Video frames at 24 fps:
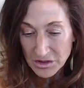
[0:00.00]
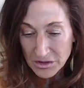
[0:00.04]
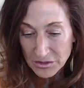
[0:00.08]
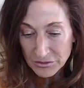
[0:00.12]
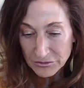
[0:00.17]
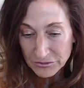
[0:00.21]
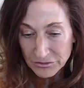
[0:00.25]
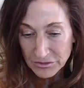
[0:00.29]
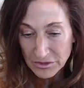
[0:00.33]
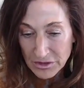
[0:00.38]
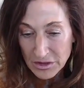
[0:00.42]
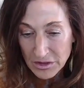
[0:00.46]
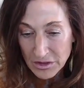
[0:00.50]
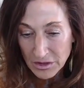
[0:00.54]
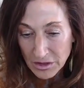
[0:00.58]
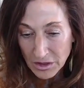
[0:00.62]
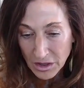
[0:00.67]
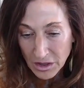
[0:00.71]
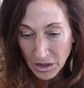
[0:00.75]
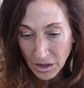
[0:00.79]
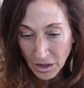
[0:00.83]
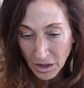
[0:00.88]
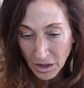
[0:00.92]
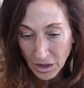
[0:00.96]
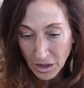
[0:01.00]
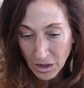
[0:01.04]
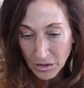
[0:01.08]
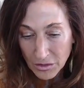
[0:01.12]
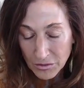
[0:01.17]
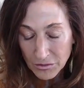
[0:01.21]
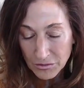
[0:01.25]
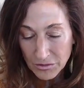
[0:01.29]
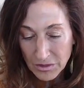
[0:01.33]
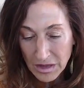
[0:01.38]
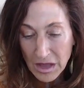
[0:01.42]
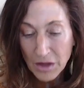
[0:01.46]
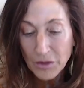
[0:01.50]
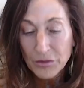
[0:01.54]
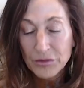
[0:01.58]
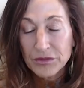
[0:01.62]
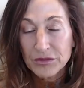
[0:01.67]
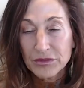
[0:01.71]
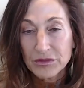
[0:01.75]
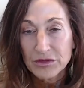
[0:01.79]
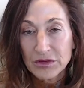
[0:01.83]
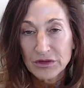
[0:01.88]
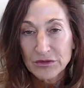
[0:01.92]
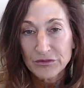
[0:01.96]
of
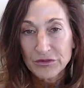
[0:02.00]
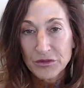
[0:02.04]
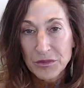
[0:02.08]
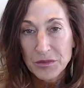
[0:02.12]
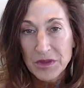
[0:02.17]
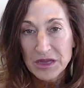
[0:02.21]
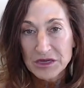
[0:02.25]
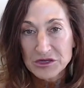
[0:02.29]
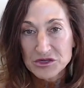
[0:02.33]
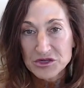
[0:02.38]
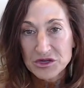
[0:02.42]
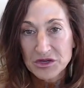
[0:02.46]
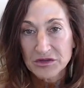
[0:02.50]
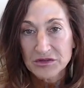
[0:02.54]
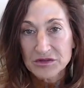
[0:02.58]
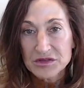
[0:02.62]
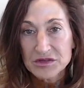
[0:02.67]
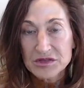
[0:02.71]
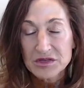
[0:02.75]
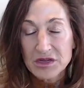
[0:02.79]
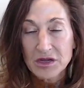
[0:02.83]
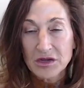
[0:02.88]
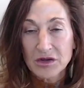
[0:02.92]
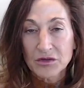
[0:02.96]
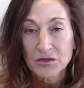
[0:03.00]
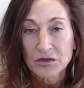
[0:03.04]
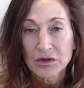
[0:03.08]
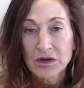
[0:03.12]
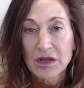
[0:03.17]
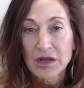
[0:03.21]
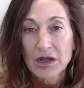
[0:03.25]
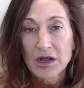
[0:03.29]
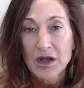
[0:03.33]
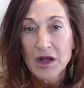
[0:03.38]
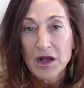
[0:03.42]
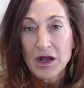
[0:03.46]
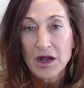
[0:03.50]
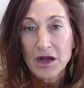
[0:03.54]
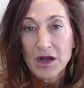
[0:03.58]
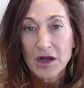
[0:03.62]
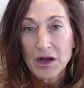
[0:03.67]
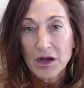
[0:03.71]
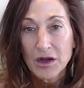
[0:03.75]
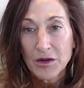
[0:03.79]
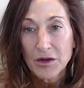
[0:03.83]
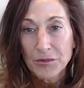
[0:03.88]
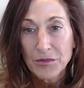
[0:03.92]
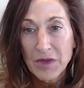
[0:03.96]
health information. So,
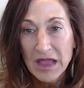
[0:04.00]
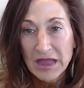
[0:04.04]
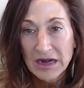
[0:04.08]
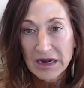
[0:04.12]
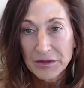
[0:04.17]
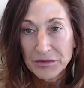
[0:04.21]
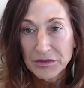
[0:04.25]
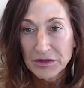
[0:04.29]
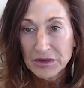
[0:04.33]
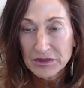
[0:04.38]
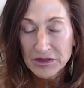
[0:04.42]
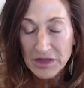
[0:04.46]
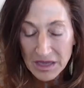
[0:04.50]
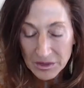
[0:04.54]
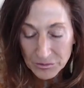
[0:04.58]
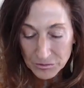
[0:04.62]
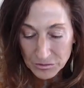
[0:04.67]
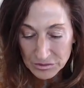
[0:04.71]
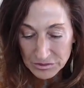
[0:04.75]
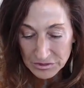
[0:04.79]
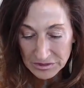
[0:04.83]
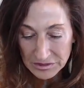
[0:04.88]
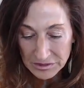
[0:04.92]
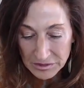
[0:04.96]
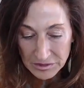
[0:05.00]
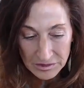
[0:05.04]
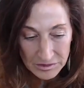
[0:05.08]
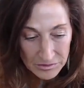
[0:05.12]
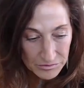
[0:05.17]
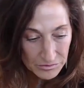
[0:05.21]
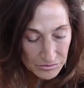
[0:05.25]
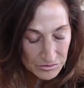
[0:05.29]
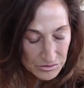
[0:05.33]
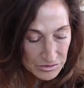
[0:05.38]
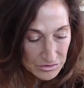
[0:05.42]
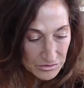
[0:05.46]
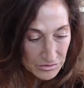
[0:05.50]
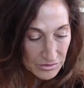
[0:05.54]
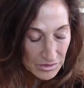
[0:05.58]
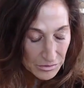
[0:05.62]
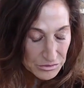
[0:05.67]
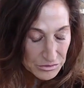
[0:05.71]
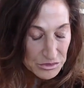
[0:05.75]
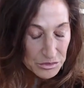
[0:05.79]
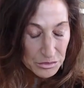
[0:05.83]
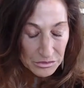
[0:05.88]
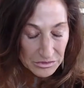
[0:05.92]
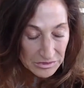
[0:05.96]
and I think that
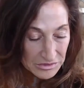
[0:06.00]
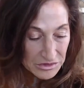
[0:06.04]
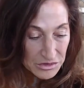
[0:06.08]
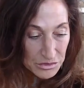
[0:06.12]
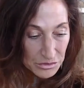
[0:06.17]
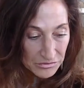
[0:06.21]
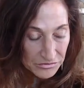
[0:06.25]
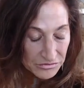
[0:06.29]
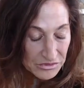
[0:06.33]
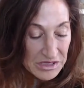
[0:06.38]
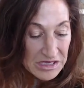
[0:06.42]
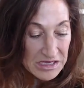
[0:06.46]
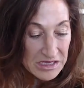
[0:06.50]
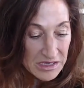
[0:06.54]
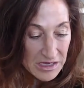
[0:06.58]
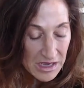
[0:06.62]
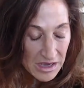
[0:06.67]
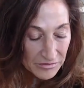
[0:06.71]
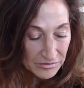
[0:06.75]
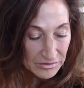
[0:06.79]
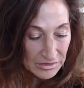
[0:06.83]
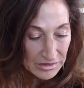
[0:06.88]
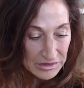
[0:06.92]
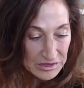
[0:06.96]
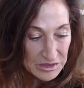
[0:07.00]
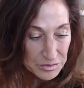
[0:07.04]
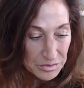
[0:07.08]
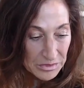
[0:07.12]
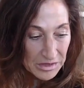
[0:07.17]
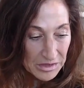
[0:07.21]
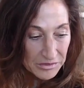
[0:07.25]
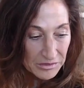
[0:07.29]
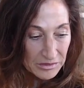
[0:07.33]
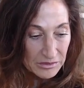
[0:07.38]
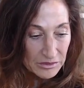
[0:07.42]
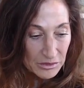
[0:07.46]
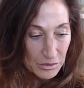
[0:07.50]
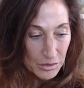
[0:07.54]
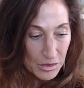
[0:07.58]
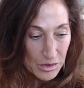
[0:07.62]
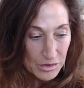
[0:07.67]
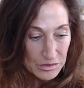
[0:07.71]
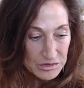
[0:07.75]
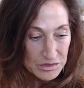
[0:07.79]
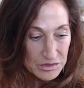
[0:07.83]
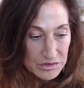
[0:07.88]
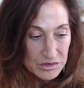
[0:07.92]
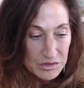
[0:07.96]
was really sort of key evidence, but I think there were
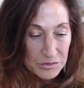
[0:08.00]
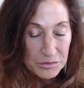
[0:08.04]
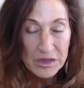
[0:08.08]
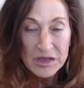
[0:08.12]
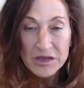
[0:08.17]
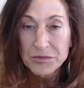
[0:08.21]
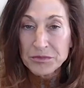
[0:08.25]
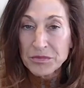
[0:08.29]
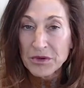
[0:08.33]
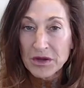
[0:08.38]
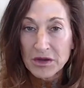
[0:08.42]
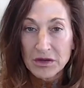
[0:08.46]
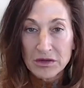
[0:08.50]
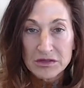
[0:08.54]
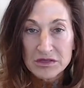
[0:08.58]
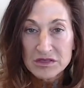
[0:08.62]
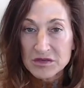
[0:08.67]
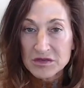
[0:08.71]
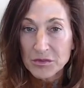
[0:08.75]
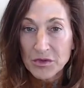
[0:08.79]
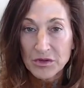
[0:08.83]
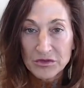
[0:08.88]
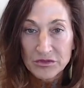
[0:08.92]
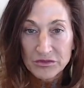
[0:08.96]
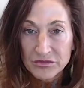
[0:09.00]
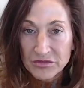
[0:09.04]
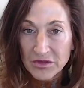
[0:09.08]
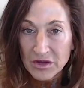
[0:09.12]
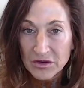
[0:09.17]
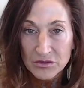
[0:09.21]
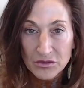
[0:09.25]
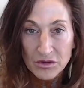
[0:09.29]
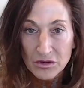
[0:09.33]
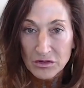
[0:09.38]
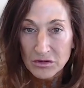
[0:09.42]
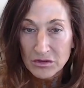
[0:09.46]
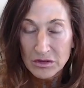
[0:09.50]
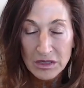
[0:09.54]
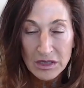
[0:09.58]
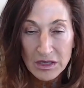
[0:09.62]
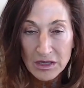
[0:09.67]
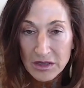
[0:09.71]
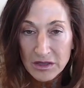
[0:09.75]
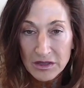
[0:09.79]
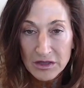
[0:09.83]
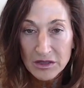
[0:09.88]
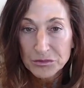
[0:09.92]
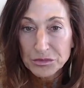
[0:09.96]
also some HIPAA and some other federal
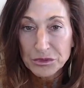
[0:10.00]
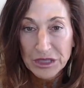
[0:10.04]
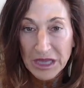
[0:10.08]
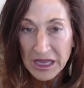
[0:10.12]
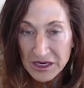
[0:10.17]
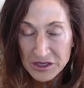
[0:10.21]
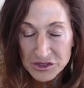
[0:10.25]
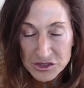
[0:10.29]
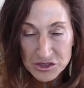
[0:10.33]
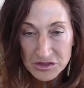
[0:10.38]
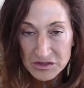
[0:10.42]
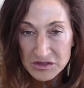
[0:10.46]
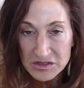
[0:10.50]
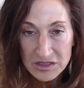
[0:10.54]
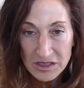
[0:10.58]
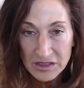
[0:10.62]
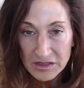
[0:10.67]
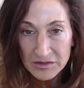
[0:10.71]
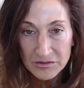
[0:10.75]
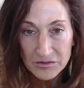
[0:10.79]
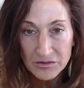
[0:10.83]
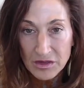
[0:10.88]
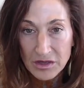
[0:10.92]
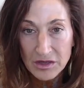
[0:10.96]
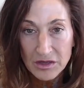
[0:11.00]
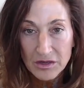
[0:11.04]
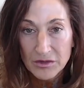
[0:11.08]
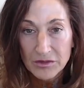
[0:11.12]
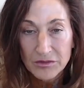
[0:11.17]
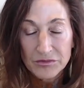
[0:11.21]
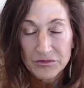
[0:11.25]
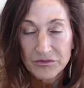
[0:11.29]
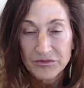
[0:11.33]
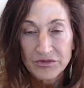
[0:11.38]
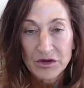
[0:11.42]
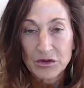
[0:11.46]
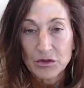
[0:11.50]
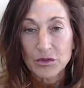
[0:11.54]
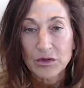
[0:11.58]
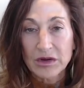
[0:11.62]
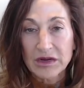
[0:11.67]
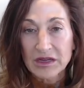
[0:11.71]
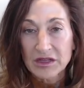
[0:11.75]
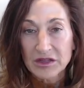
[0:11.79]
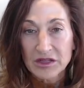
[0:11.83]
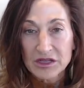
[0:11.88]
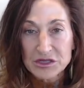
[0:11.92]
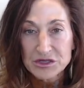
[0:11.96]
implications on federal
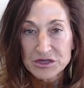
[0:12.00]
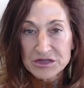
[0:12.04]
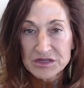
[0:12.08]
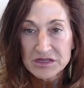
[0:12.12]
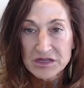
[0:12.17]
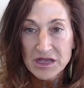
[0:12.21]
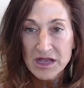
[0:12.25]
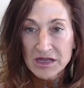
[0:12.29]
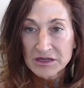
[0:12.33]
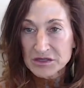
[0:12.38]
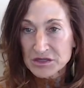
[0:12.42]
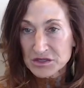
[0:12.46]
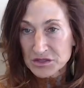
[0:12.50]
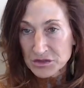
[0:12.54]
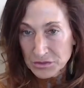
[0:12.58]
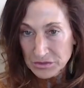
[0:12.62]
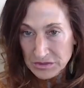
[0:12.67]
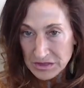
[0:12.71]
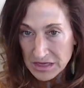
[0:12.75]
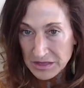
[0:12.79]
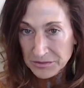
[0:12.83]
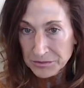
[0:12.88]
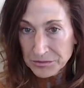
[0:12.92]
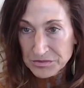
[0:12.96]
regulations that had to do in that